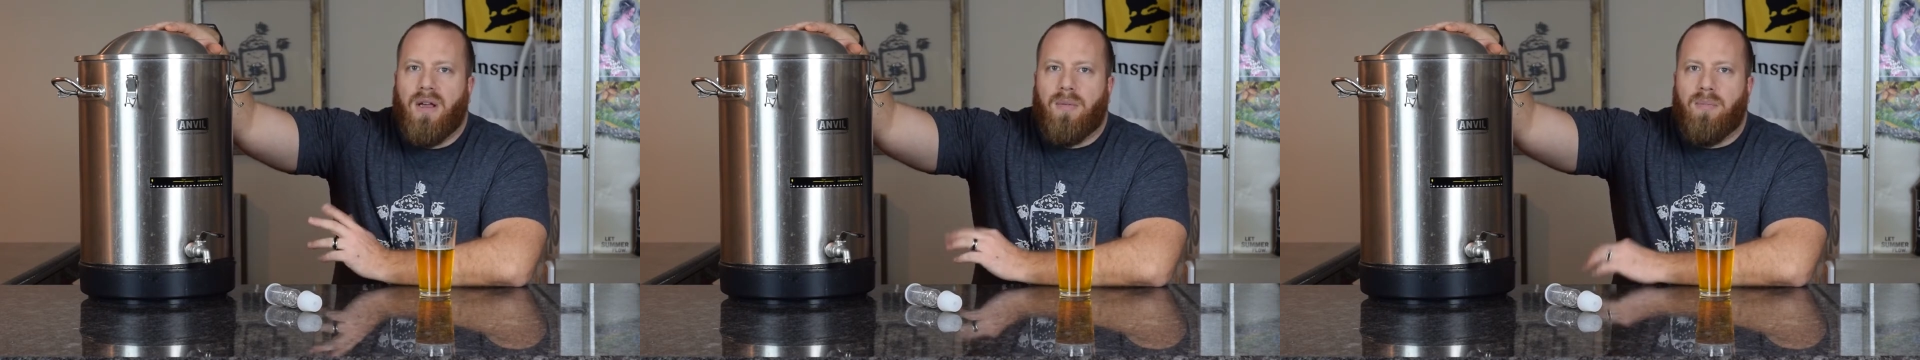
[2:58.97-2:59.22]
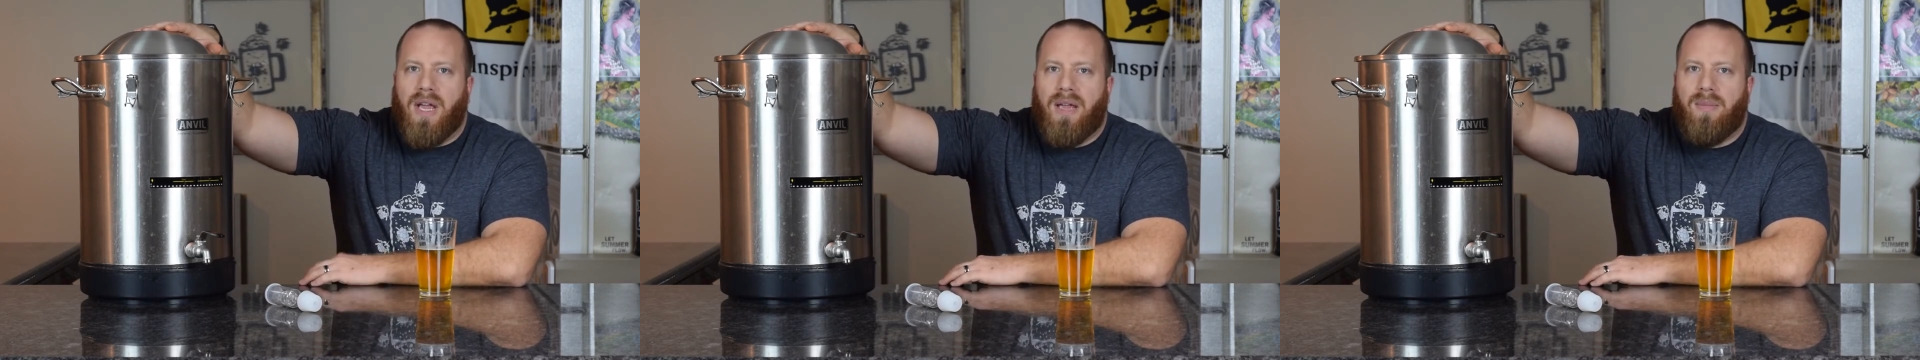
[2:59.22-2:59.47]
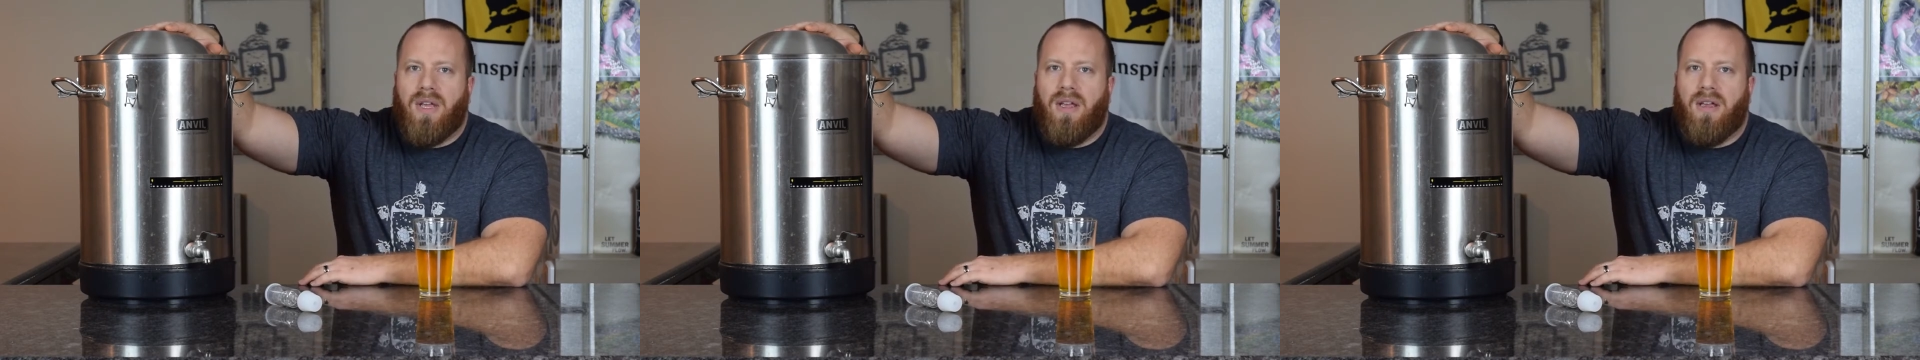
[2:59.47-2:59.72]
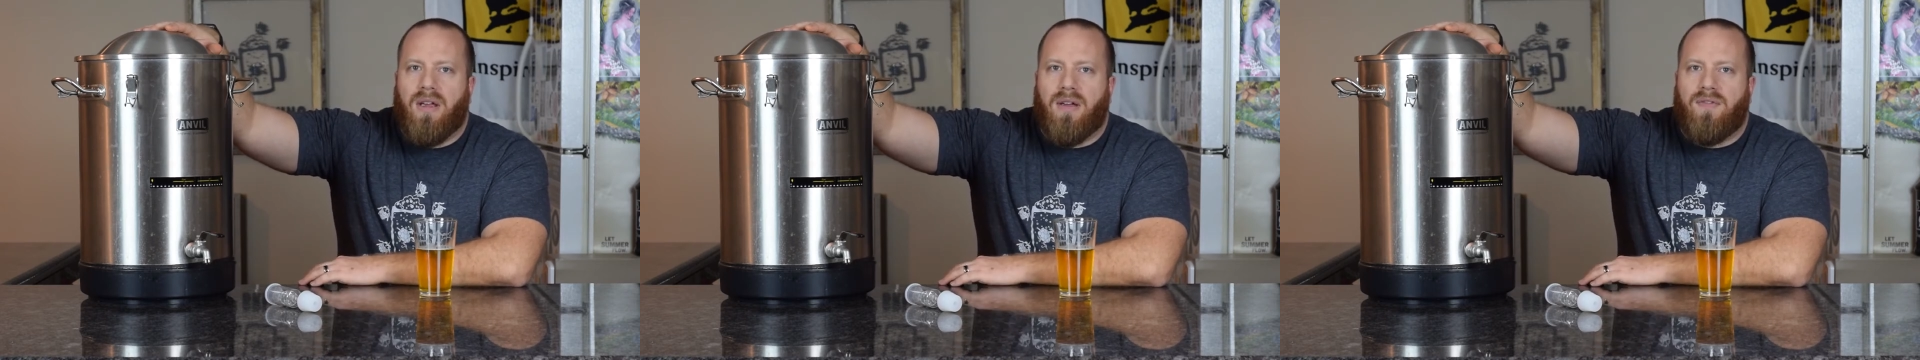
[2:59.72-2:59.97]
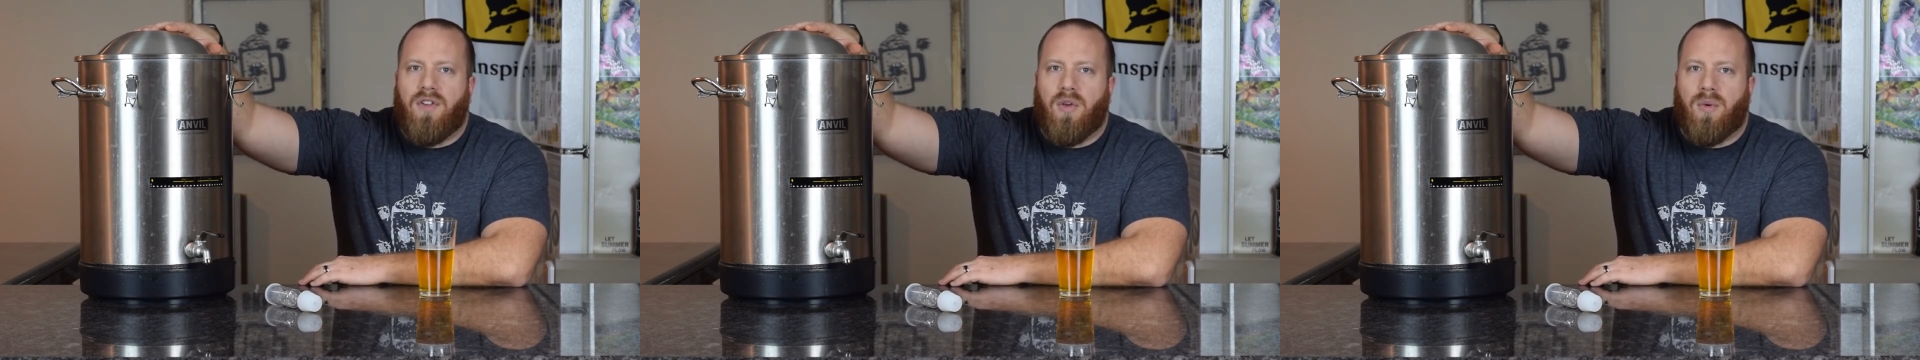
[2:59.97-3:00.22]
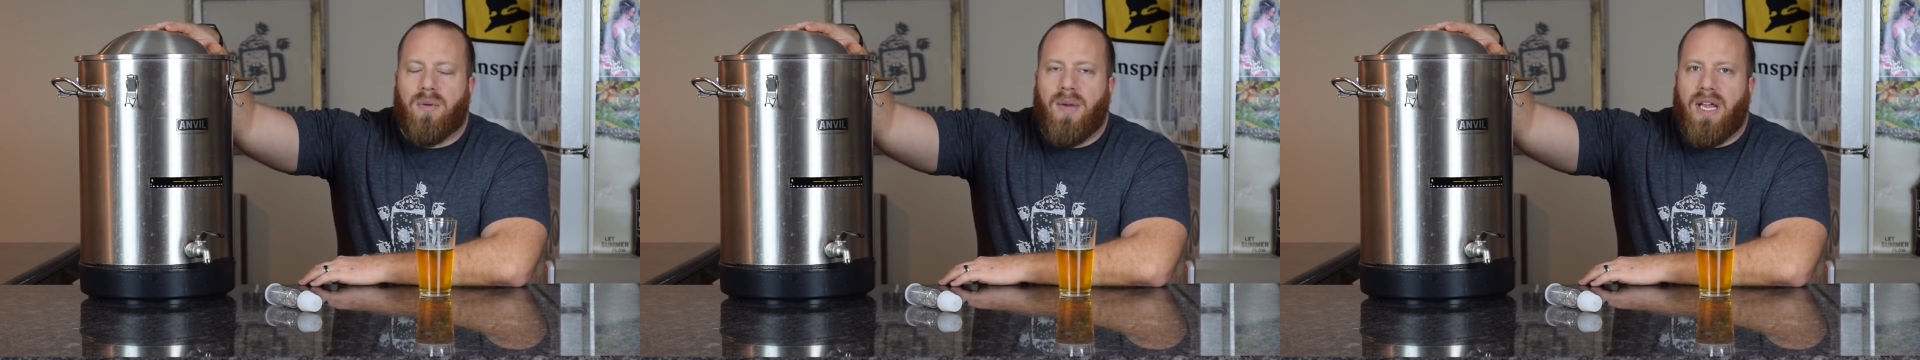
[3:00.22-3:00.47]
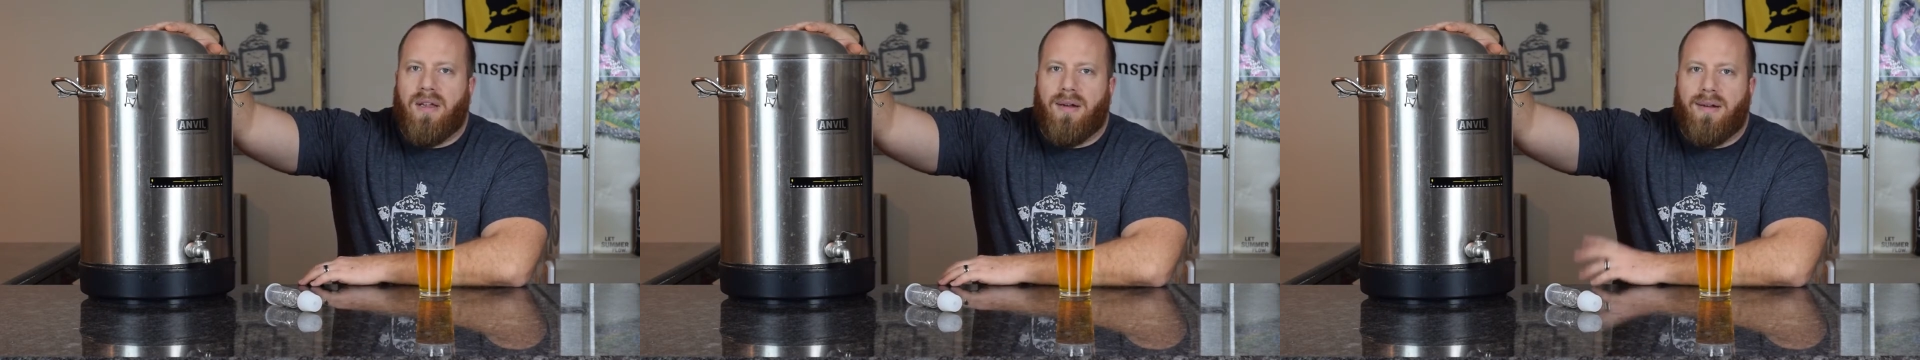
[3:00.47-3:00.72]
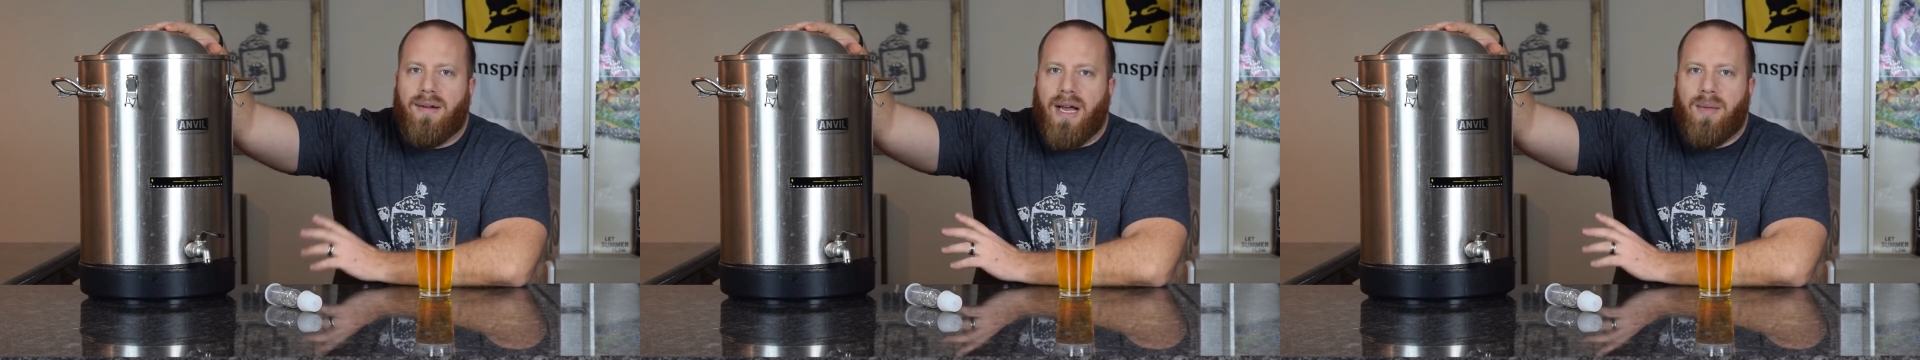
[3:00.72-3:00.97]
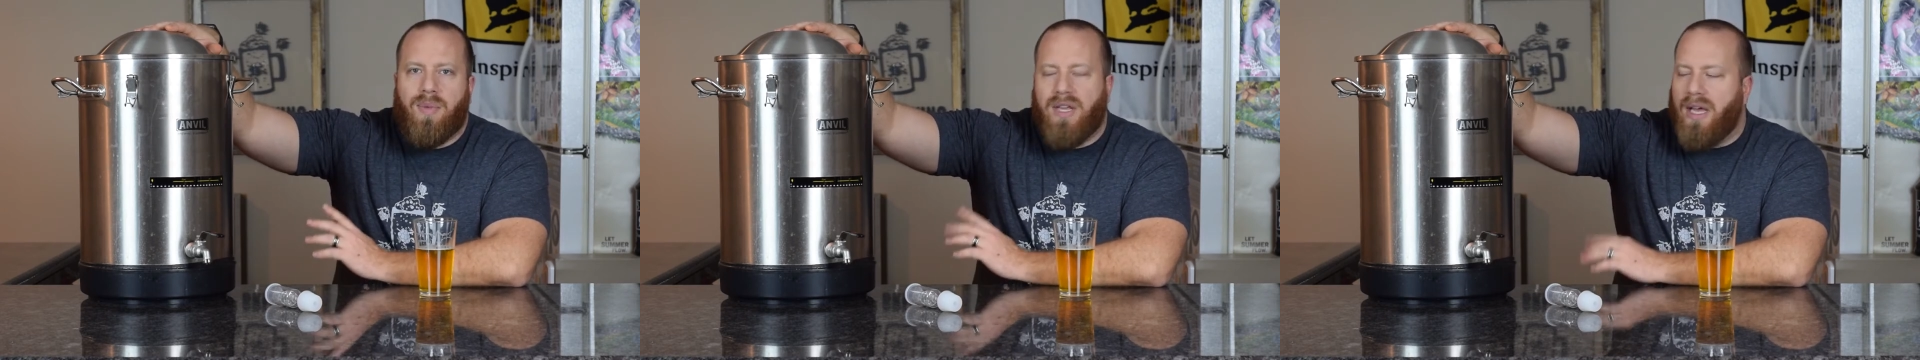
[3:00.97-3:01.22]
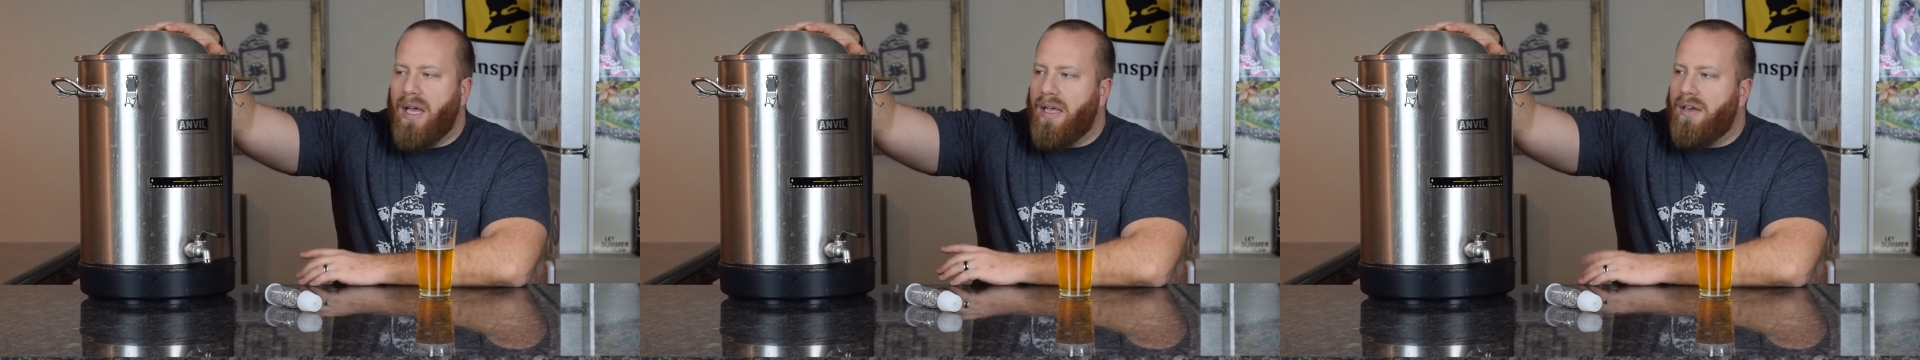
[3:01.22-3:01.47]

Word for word: maybe if you were making an I P A